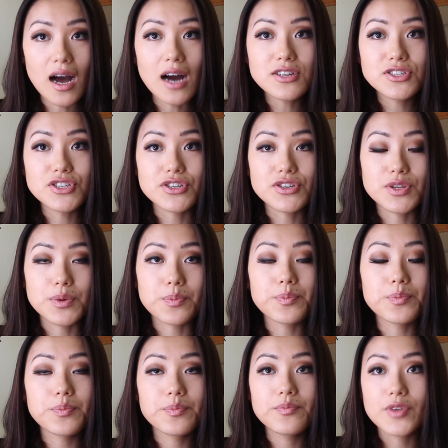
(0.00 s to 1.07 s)
under
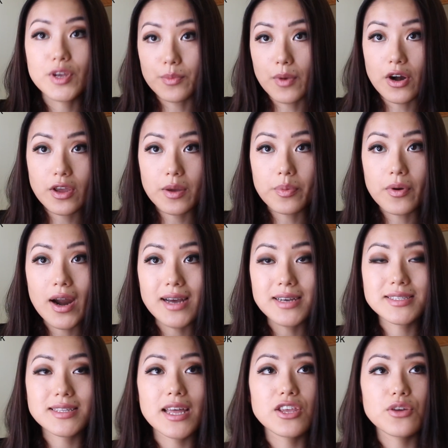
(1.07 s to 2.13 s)
the your market
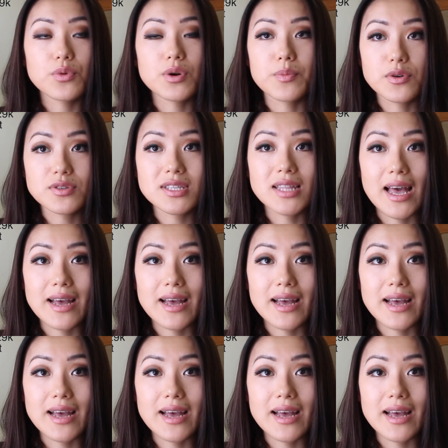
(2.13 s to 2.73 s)
price, then you would most